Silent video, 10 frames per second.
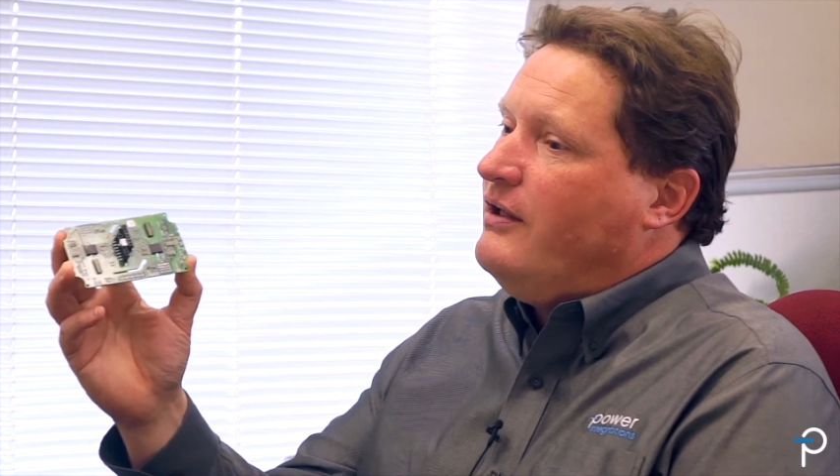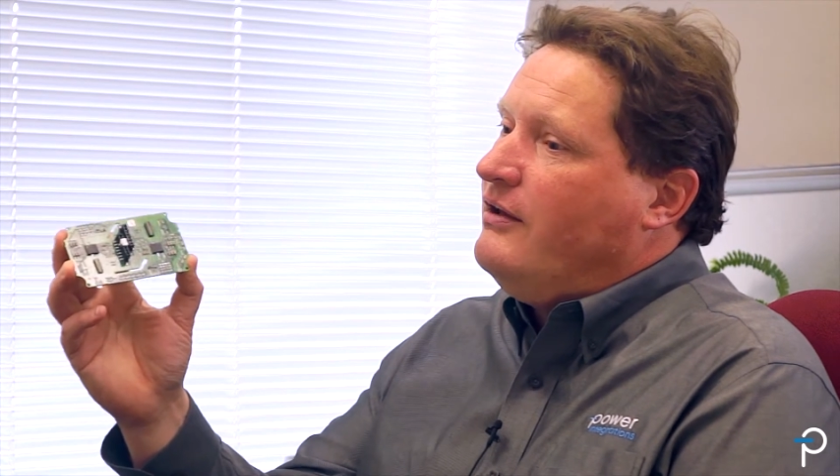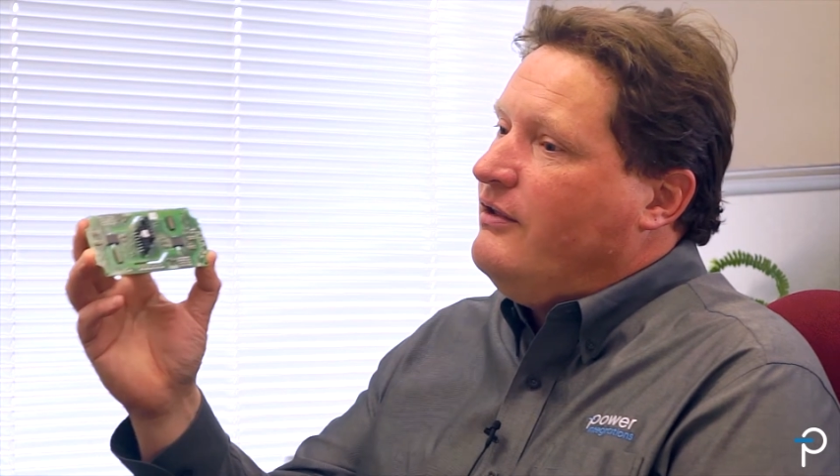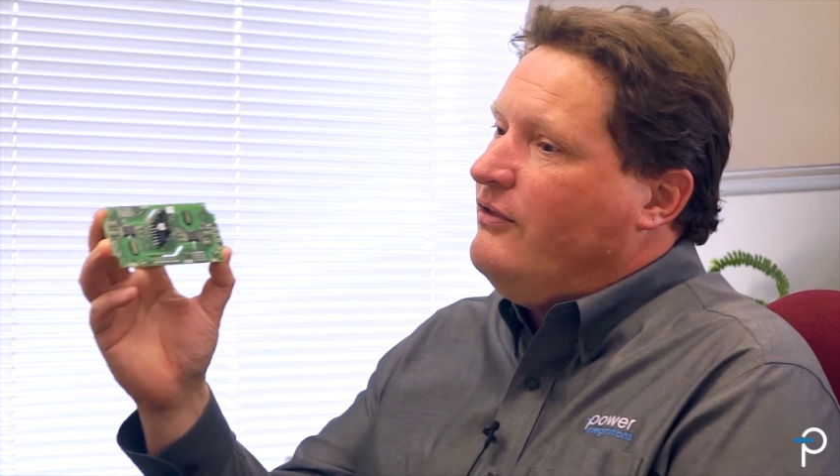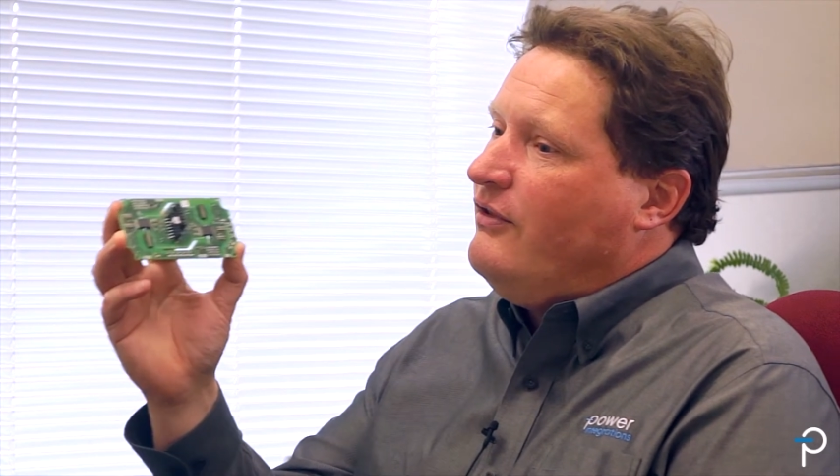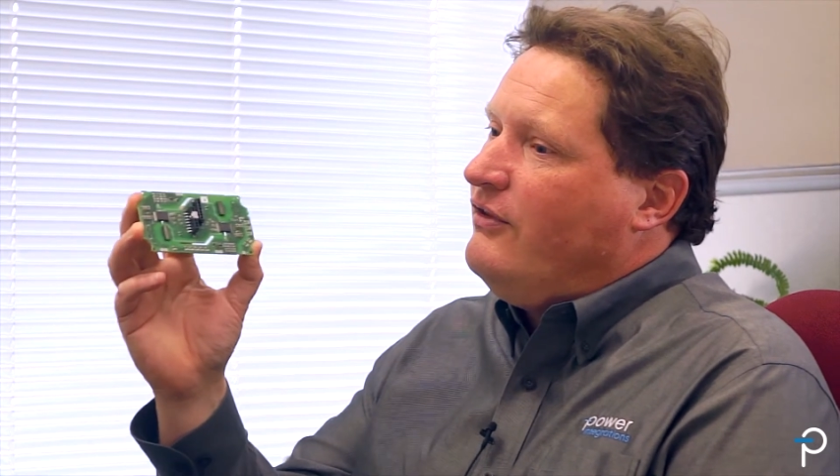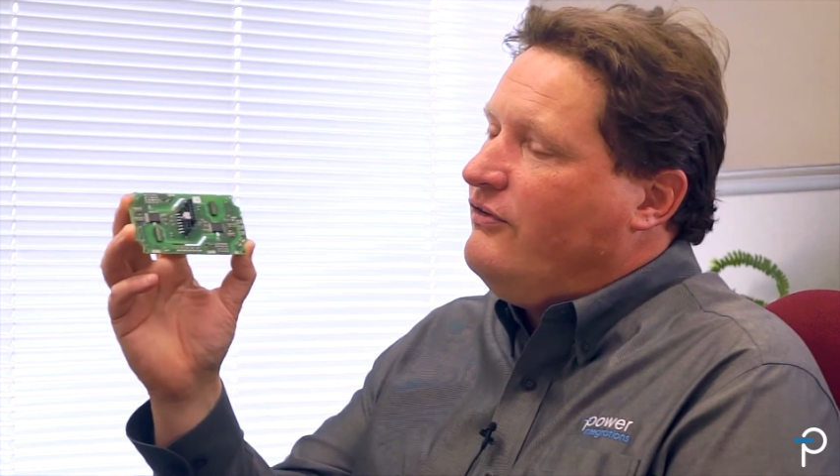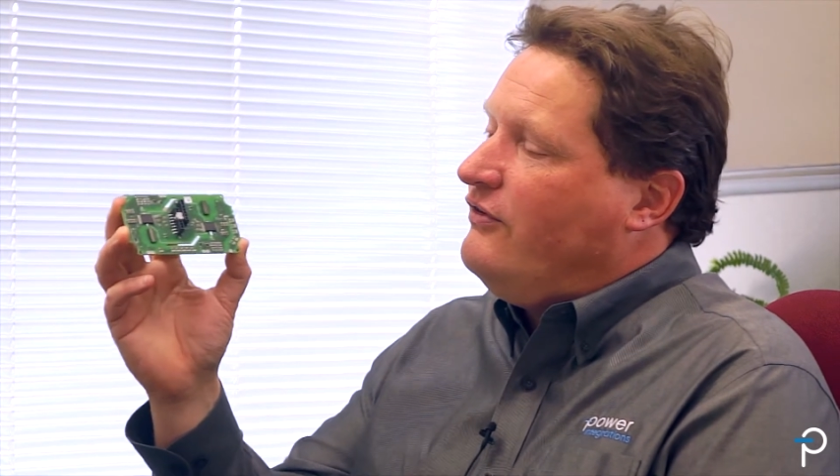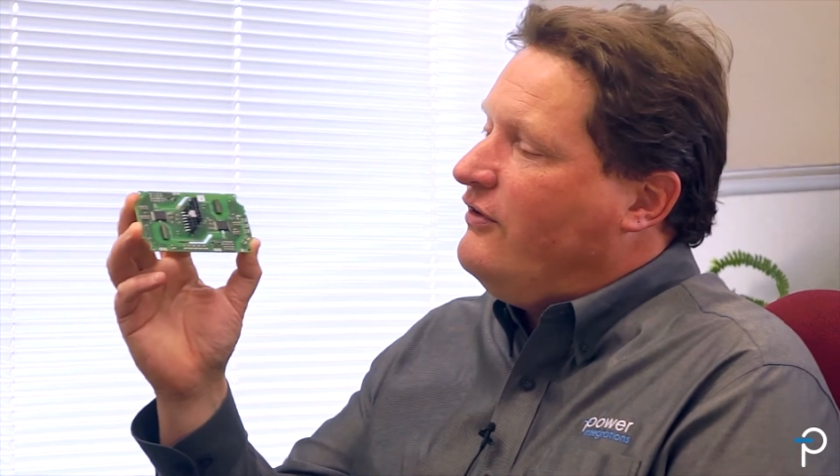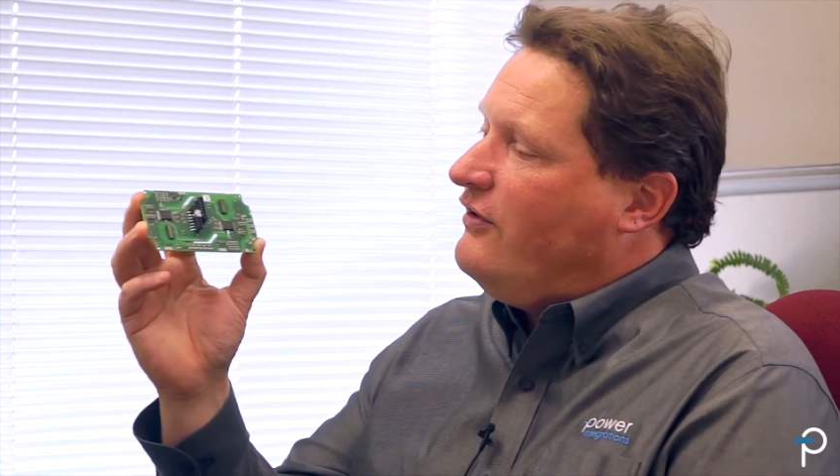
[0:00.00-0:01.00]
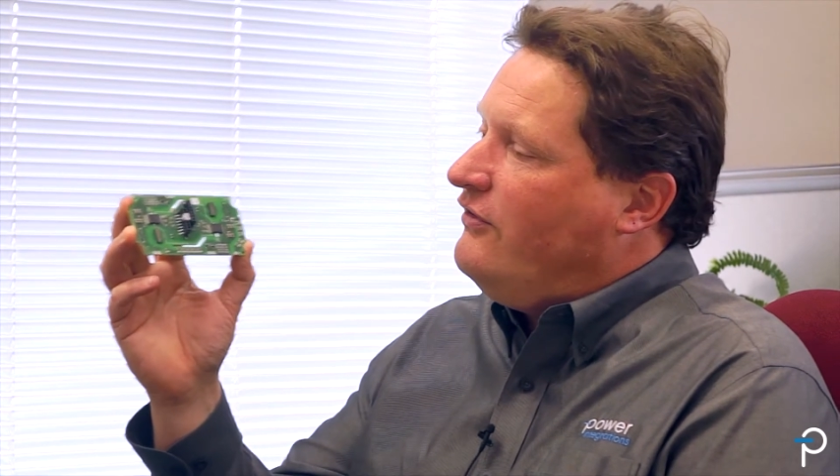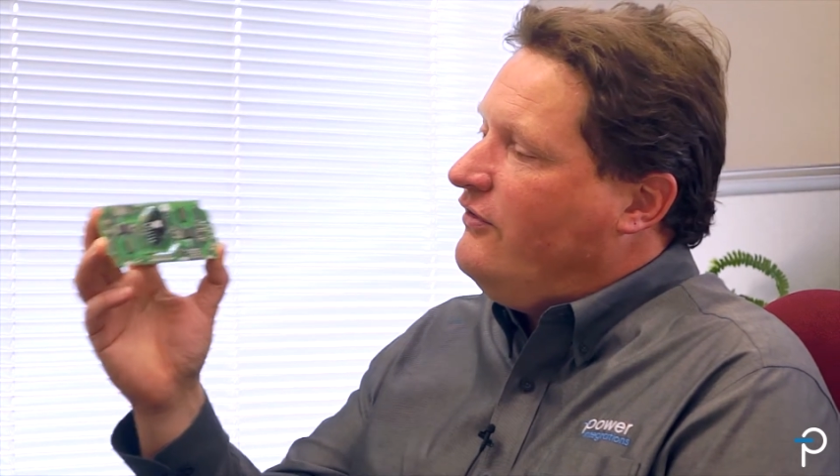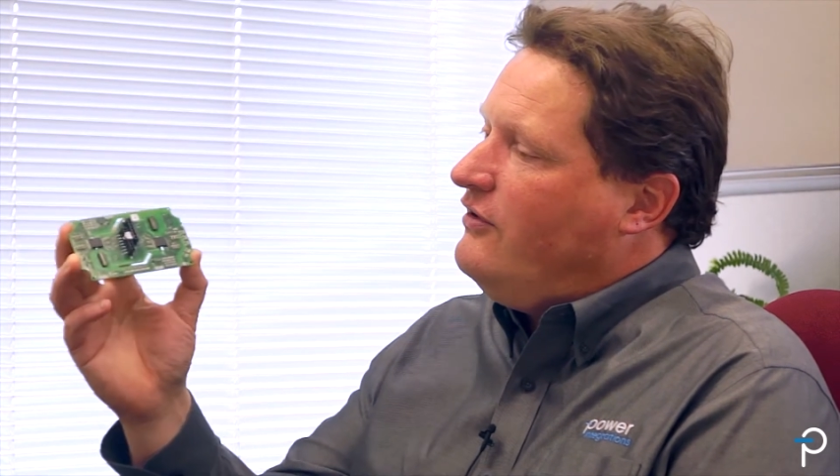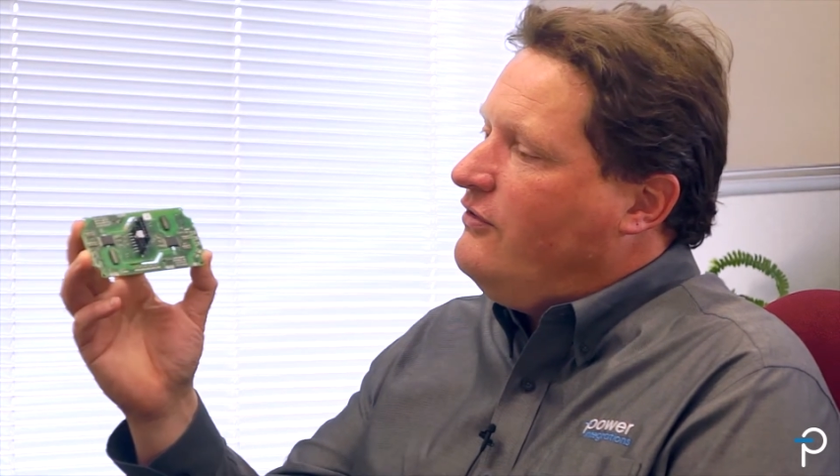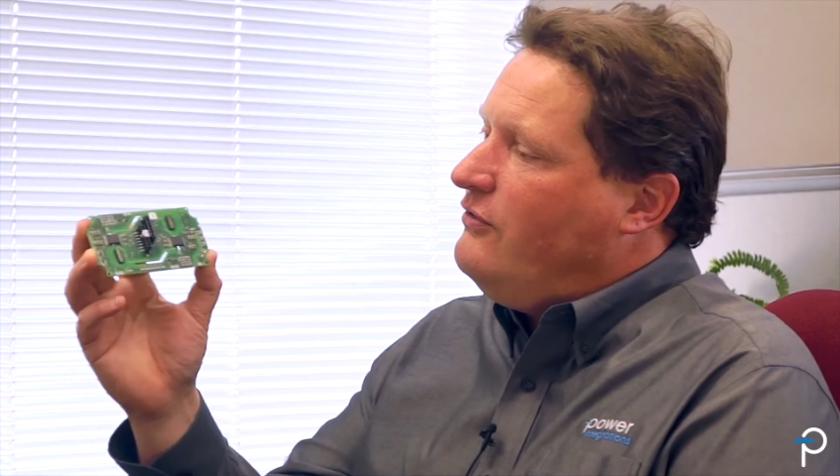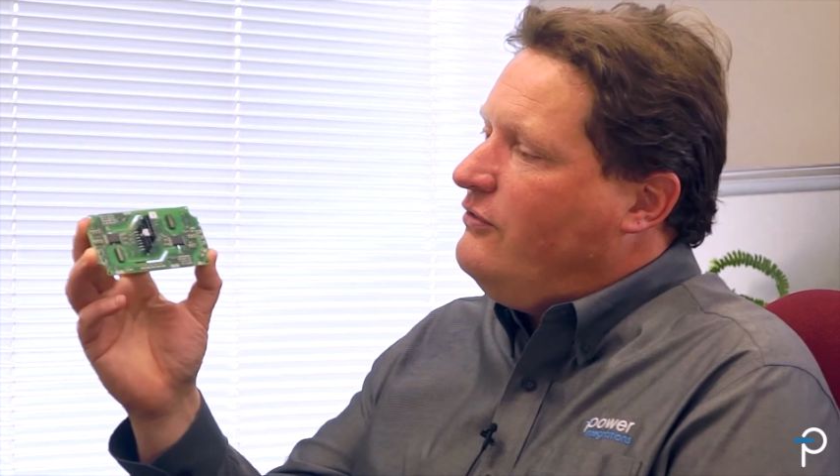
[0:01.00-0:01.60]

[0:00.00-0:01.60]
in that this is a single